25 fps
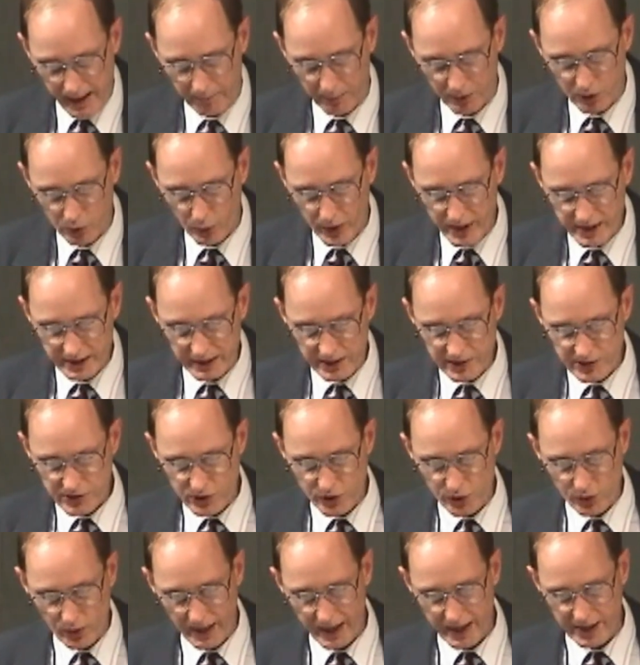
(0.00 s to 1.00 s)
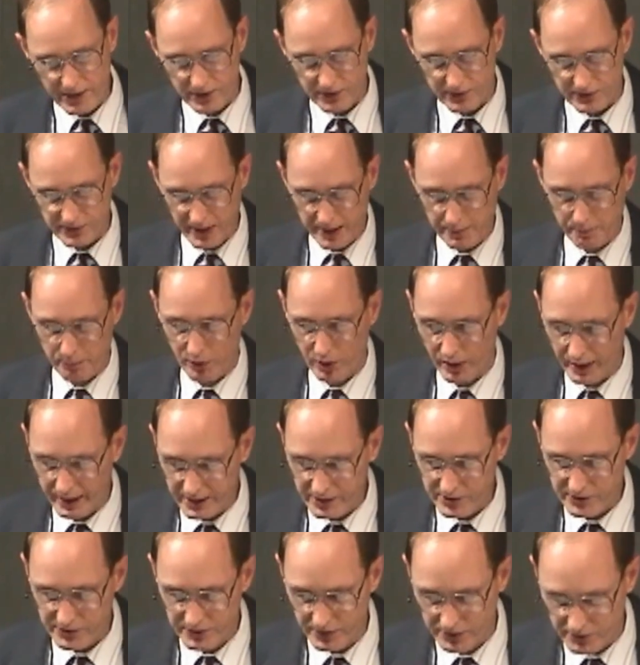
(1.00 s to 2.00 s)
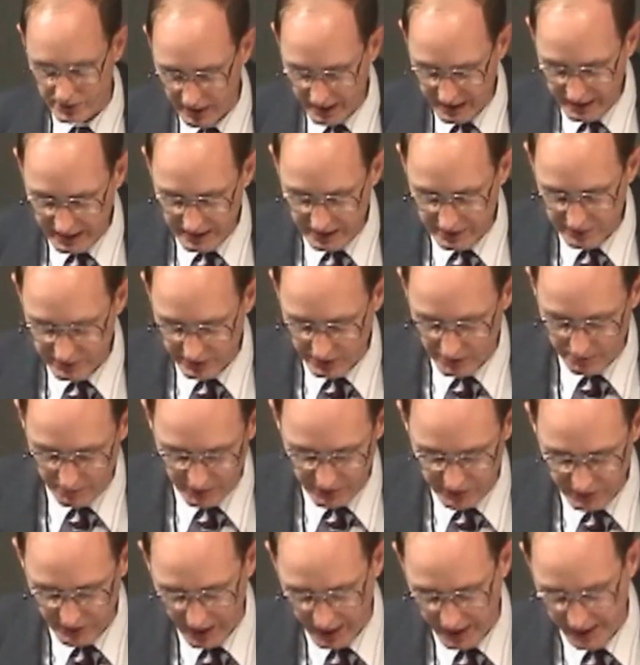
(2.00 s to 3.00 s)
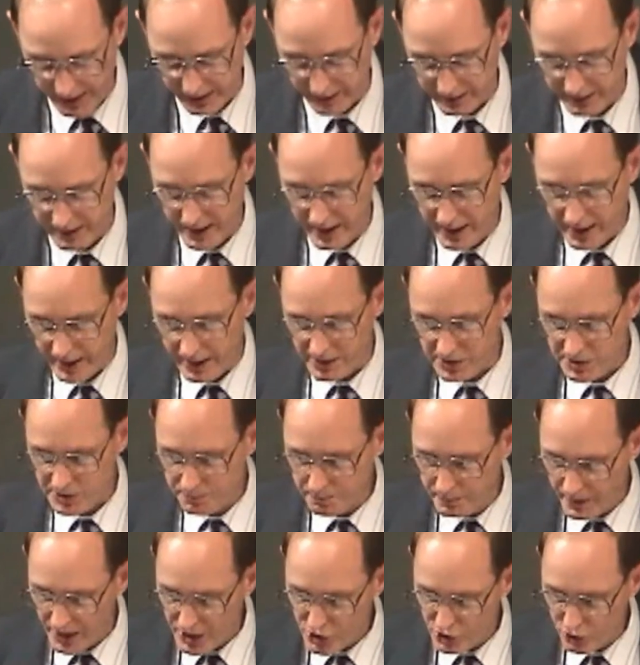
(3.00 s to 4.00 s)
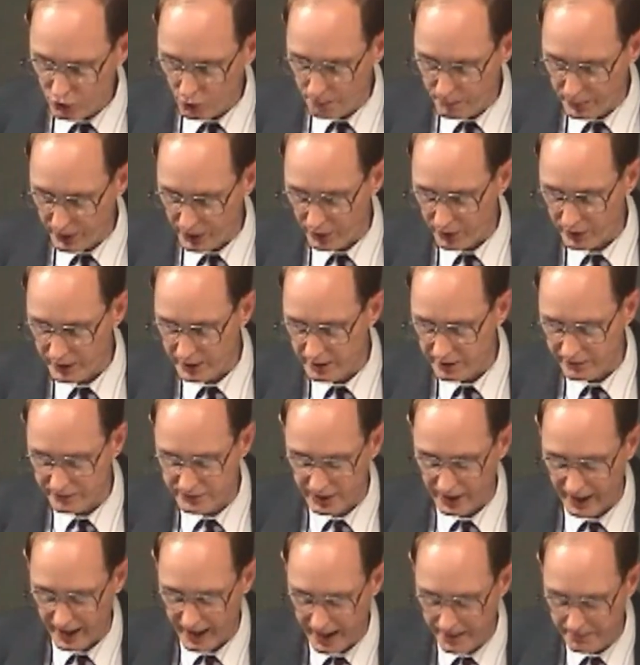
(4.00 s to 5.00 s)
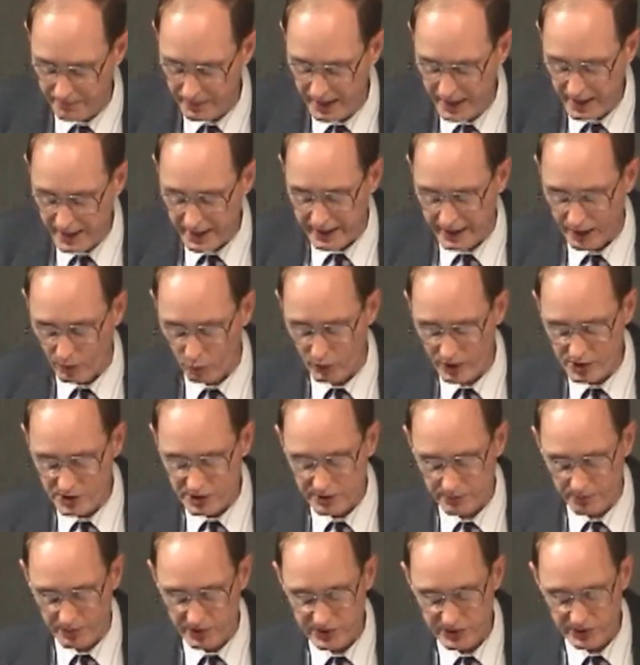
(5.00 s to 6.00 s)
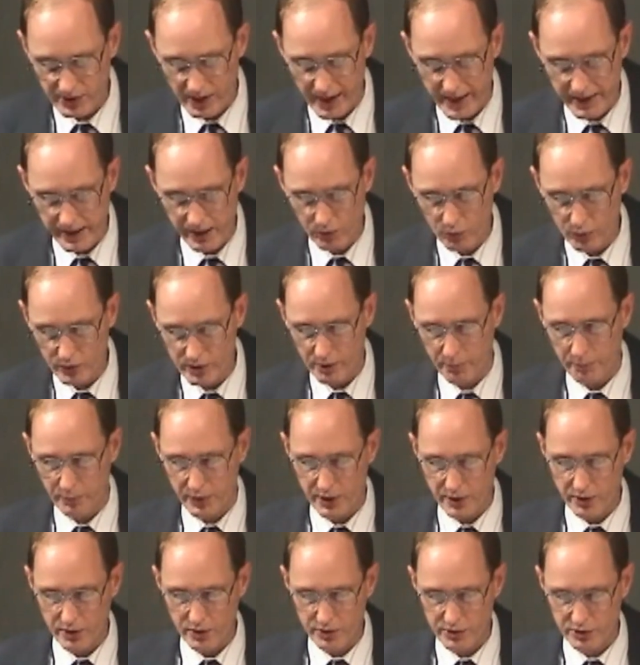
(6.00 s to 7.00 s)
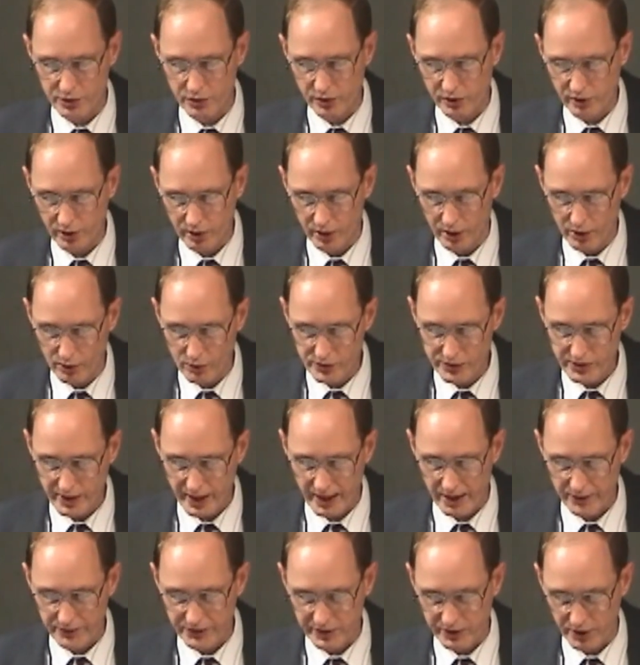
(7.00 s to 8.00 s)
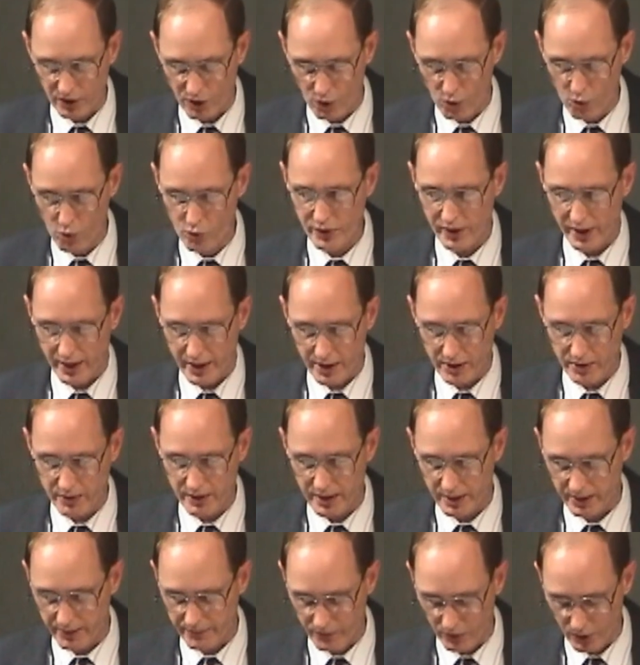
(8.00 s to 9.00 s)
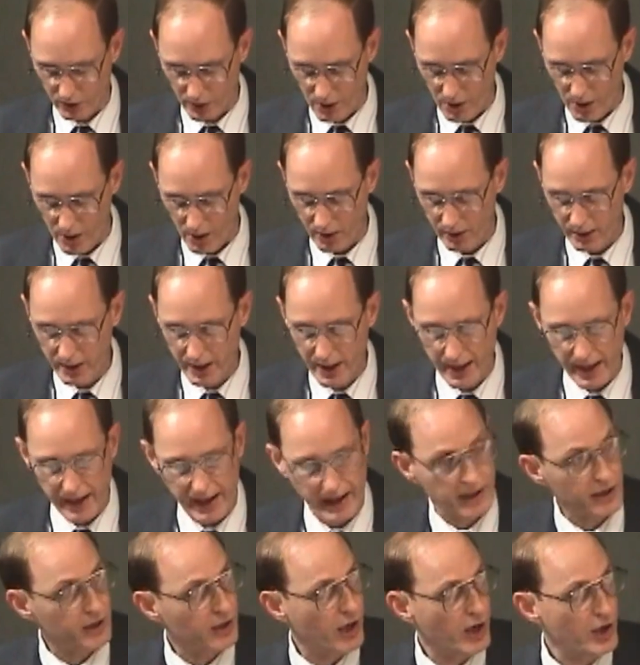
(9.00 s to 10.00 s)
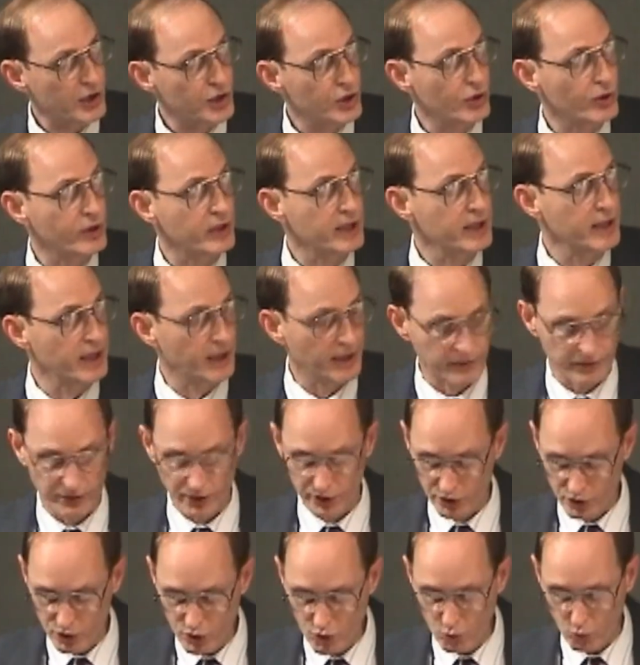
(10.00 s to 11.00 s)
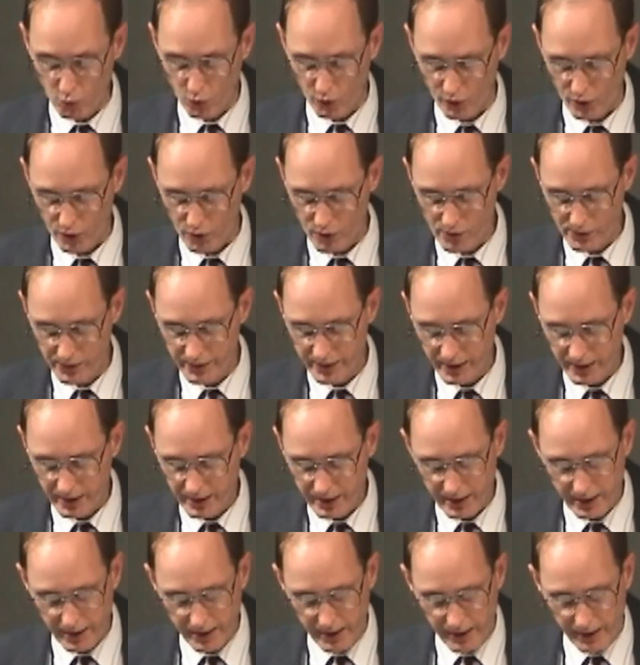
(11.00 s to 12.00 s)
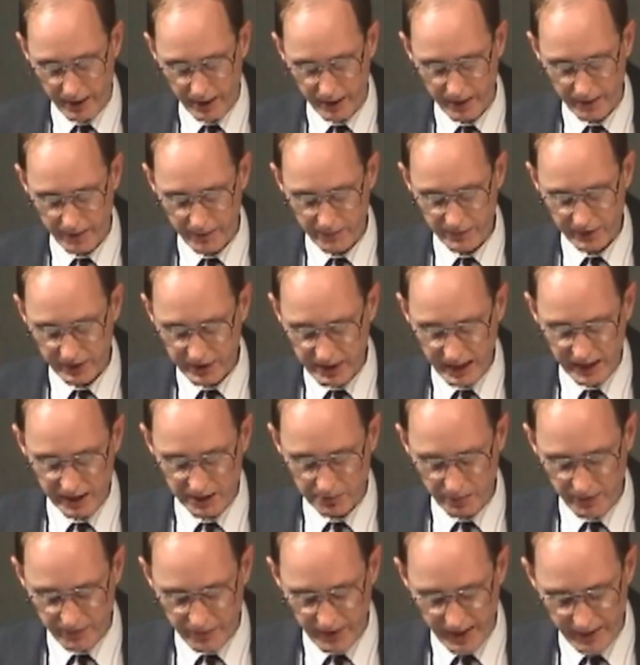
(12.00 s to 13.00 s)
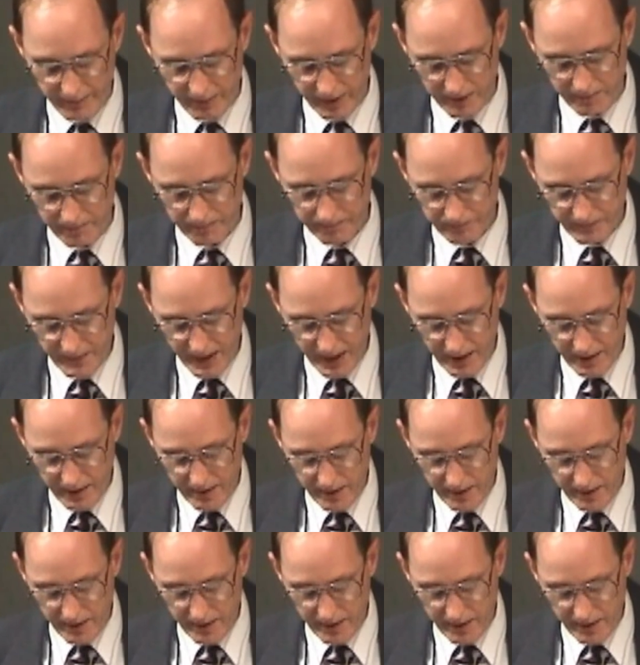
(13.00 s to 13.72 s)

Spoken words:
And between these two ages, they placed the days of the Messiah, a special period of time in which the Messiah would appear to close out the old era of the law and usher in the new world of the kingdom of heaven.